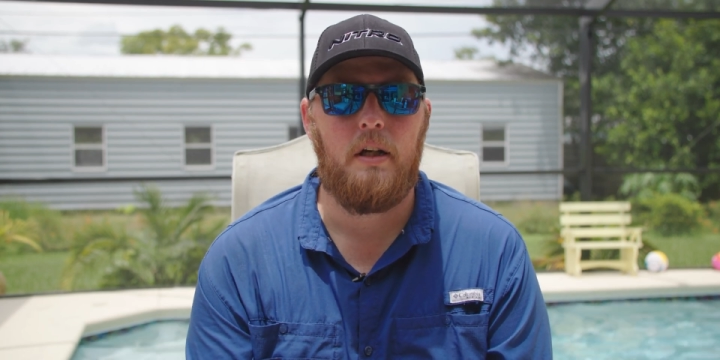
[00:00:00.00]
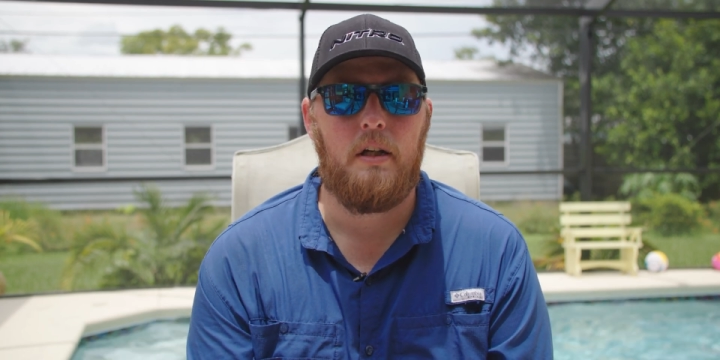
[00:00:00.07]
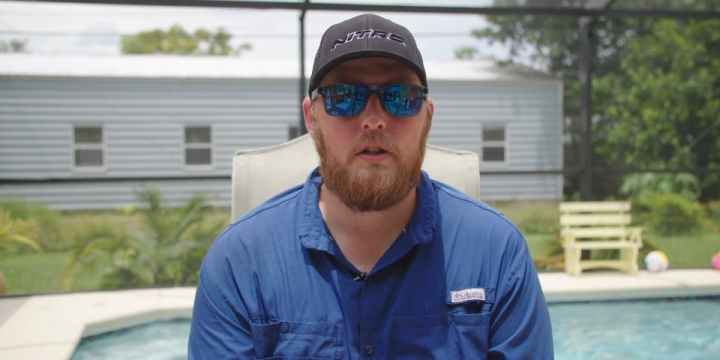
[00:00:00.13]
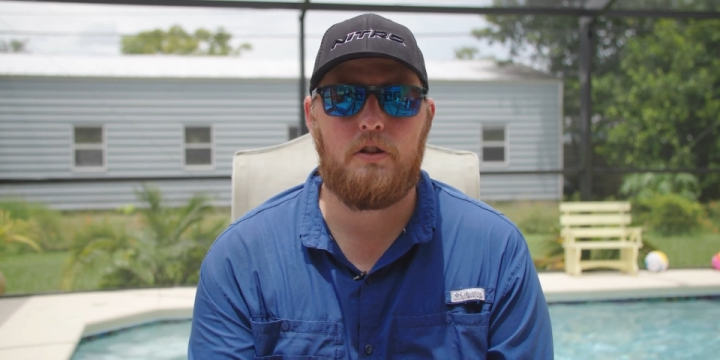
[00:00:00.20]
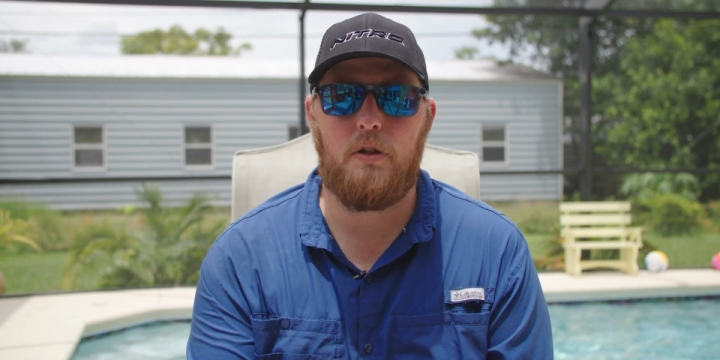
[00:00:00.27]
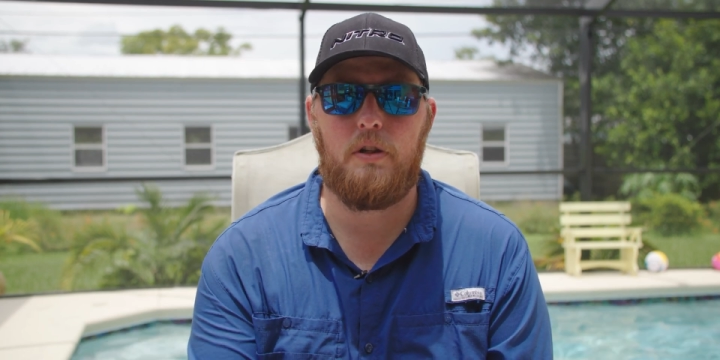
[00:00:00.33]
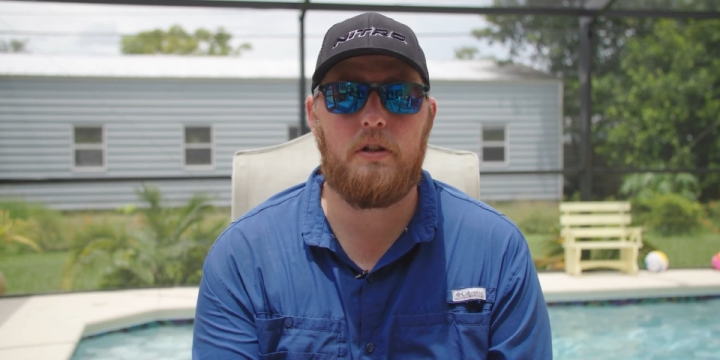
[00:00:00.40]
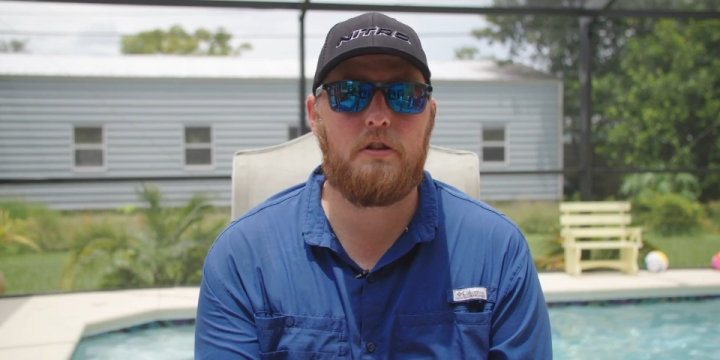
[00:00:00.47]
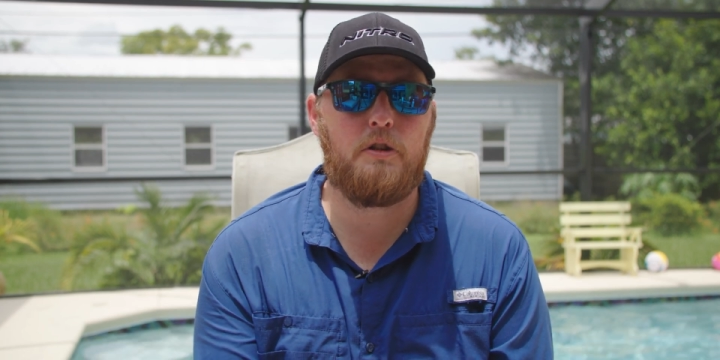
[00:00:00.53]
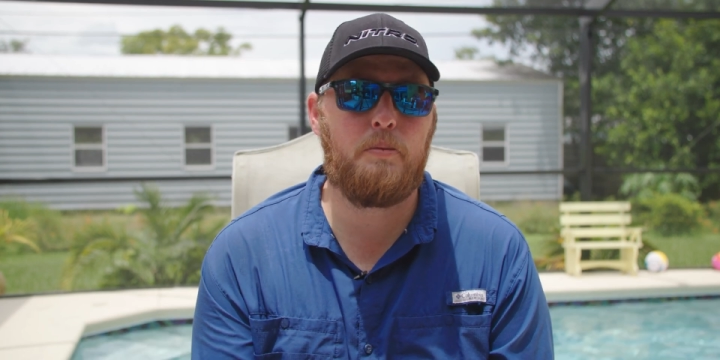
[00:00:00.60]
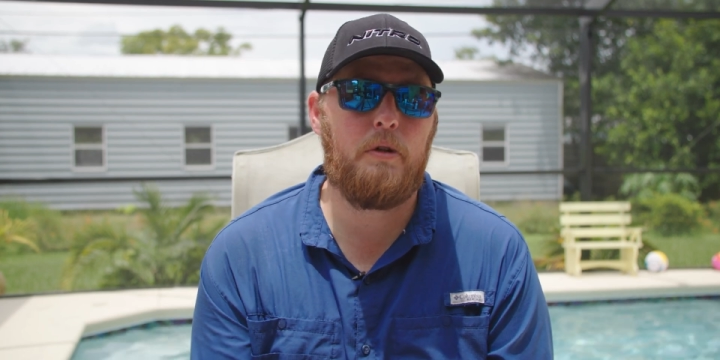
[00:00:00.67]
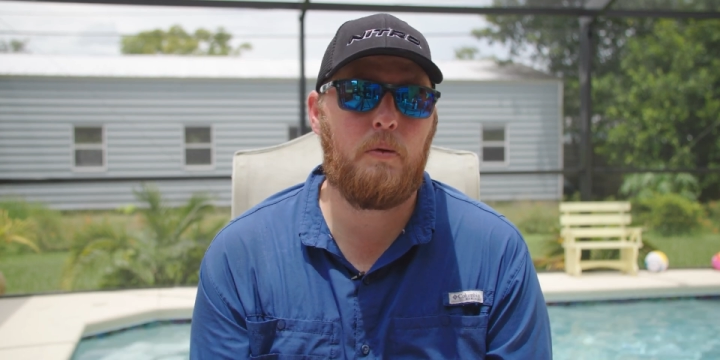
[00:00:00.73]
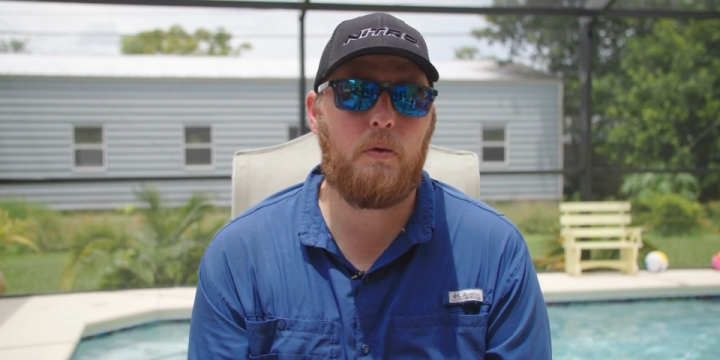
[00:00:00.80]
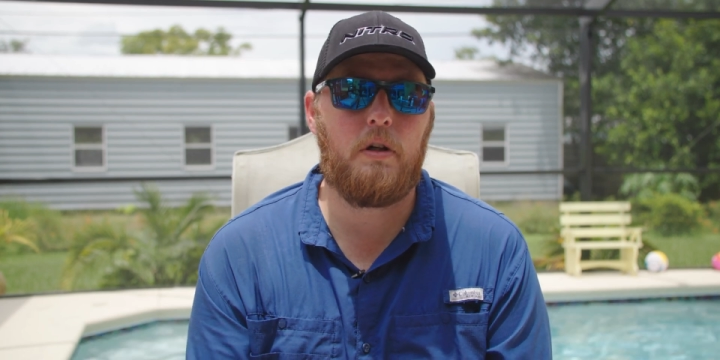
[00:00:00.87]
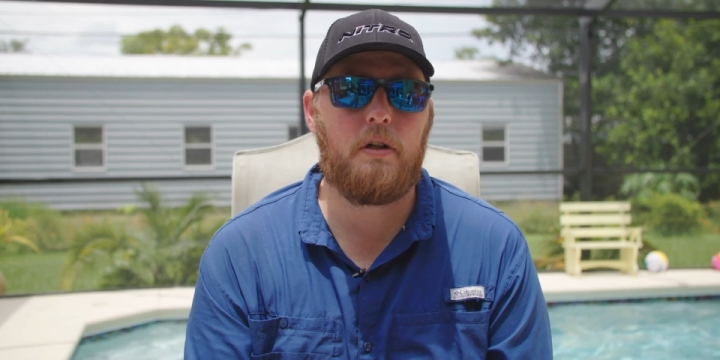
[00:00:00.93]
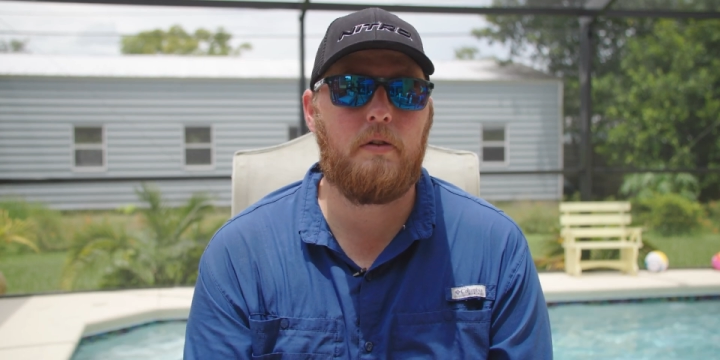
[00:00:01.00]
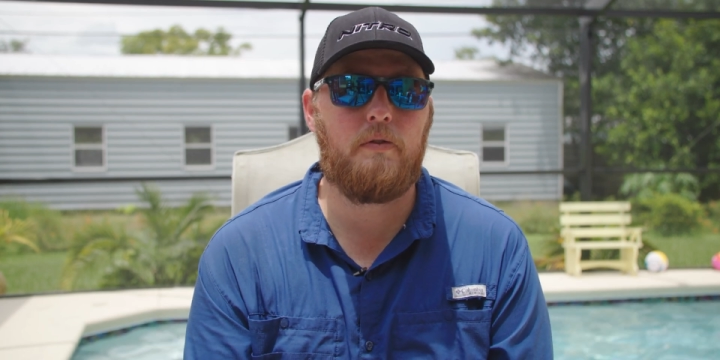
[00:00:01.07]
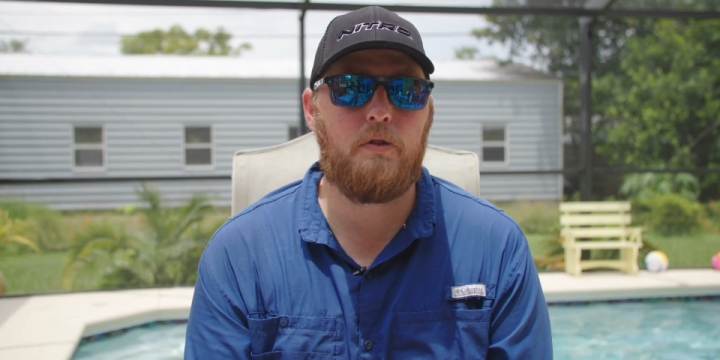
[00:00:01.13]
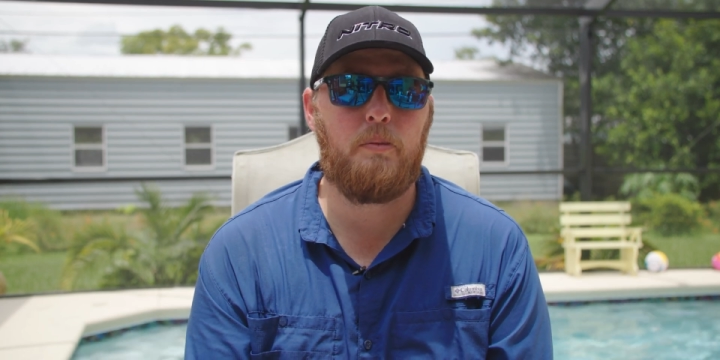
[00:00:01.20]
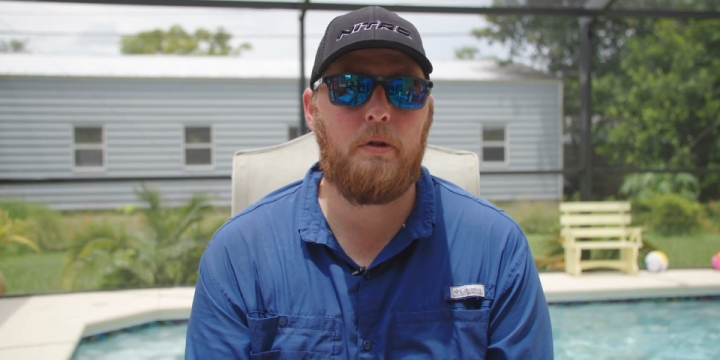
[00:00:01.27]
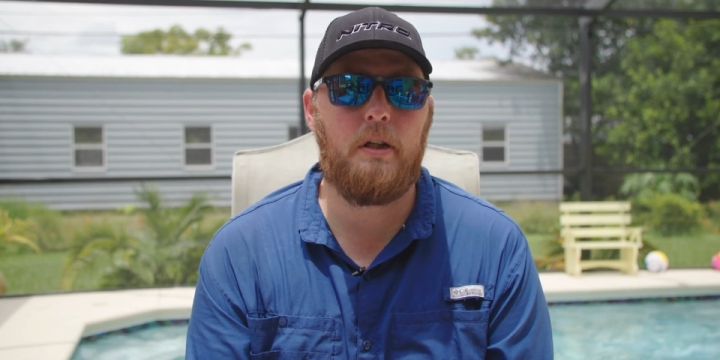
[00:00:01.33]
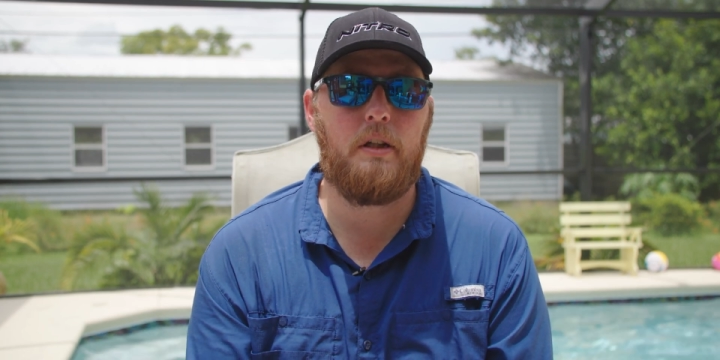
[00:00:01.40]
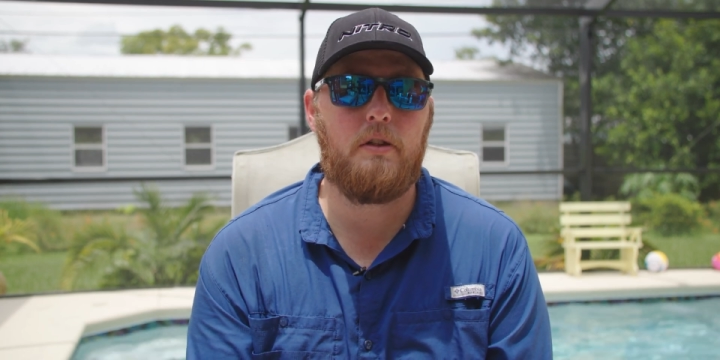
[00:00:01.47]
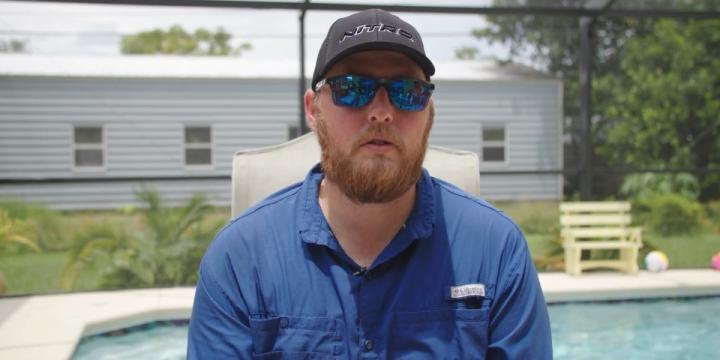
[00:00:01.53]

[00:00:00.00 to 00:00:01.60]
So this has been working for me,